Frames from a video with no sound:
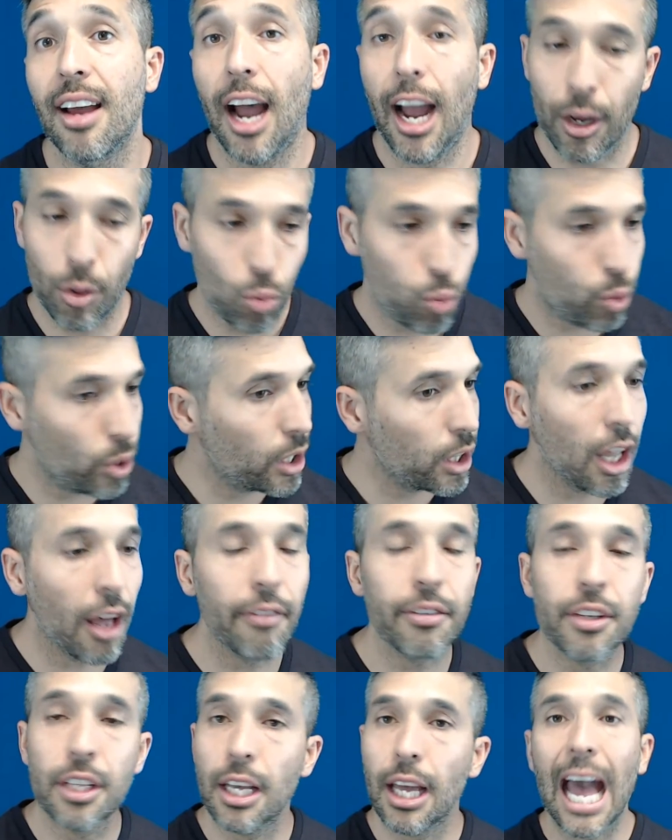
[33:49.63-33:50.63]
I would
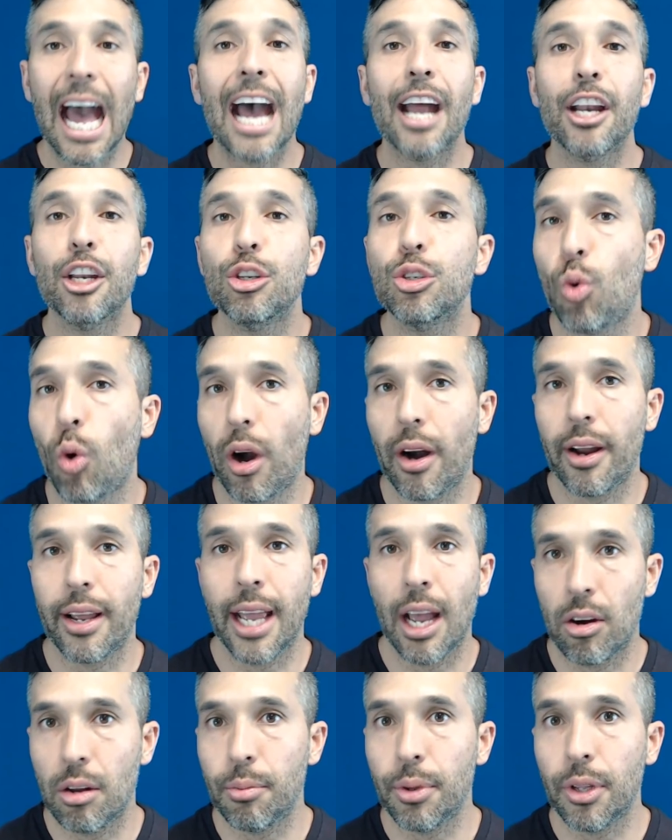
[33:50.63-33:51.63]
love to add you to our
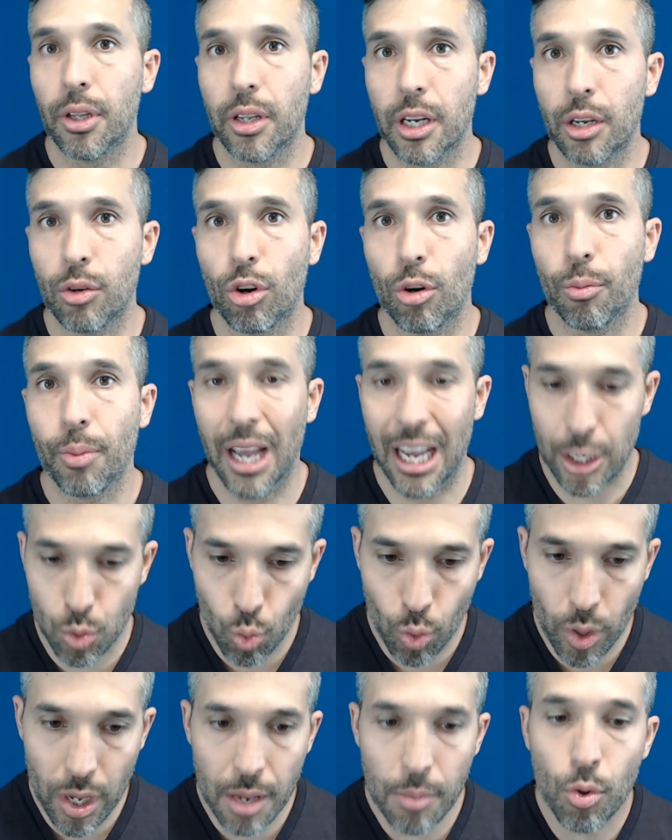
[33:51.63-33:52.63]
accountability group as
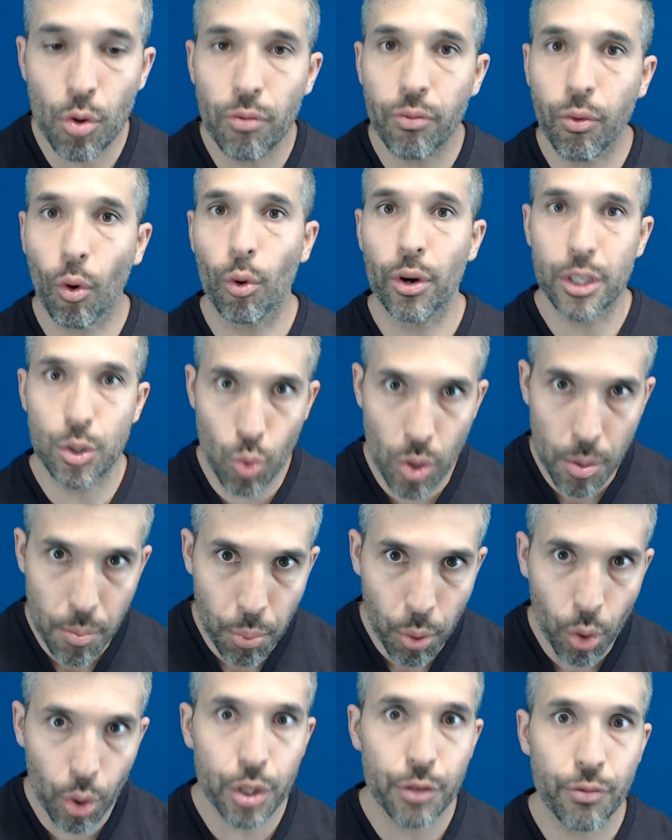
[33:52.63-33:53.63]
we move forward, as we
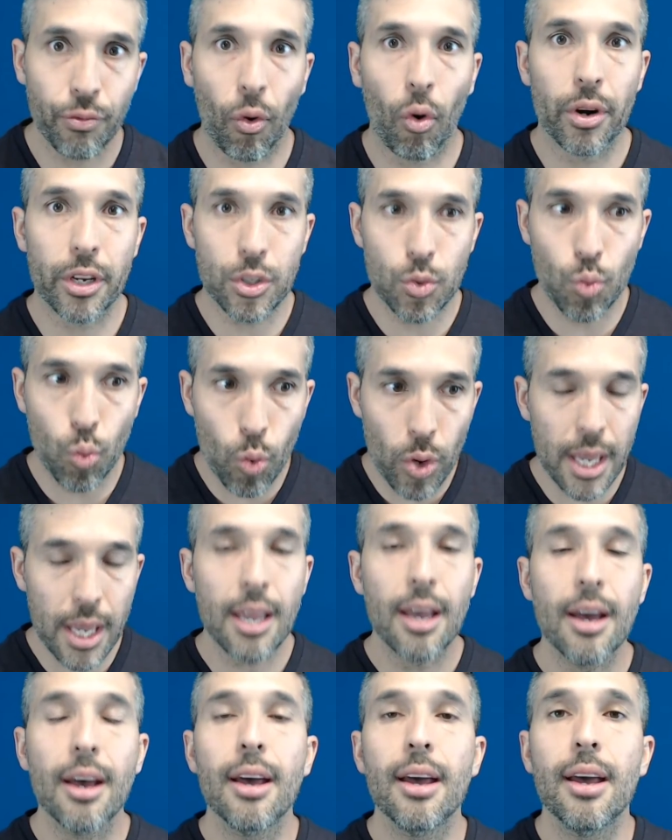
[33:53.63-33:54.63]
push forward, as
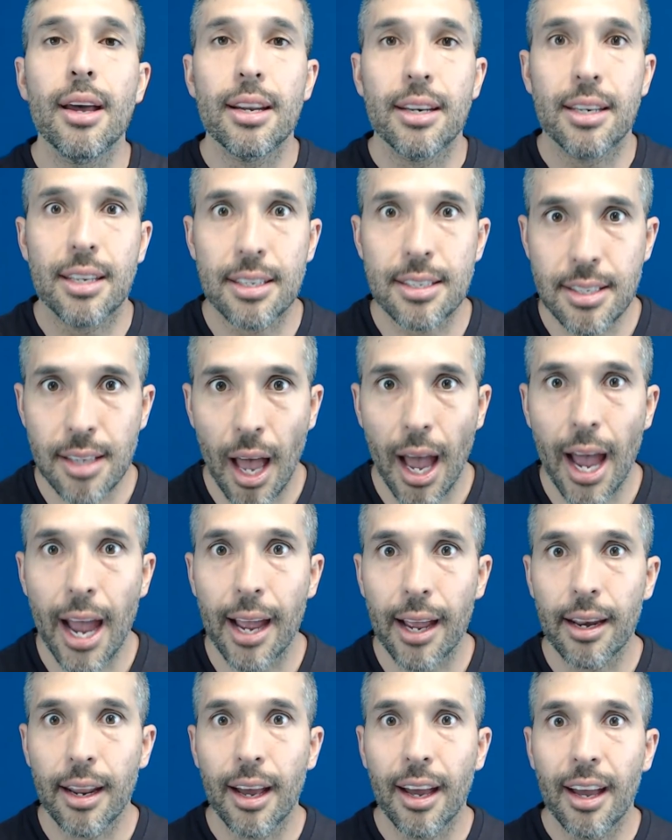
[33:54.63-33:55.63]
we
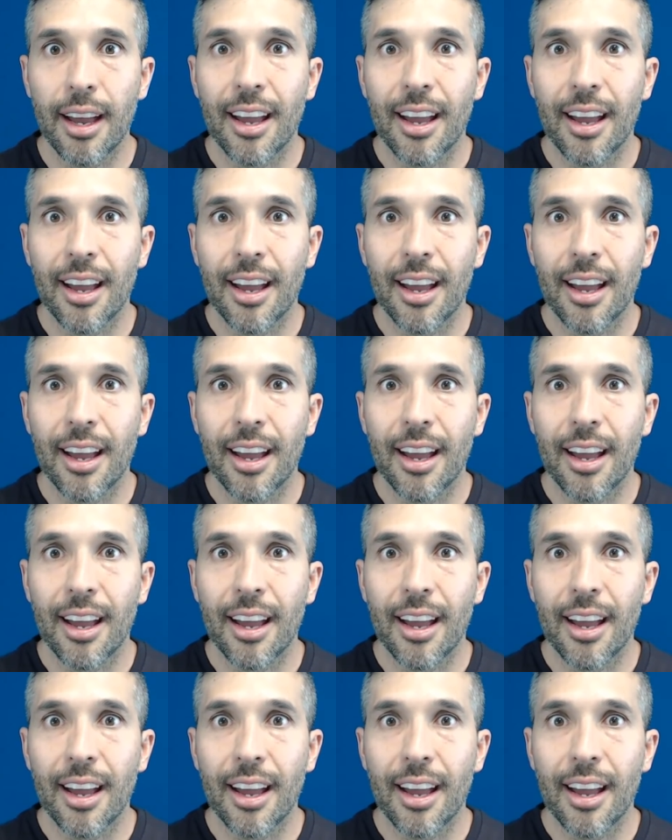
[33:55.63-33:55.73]
decide.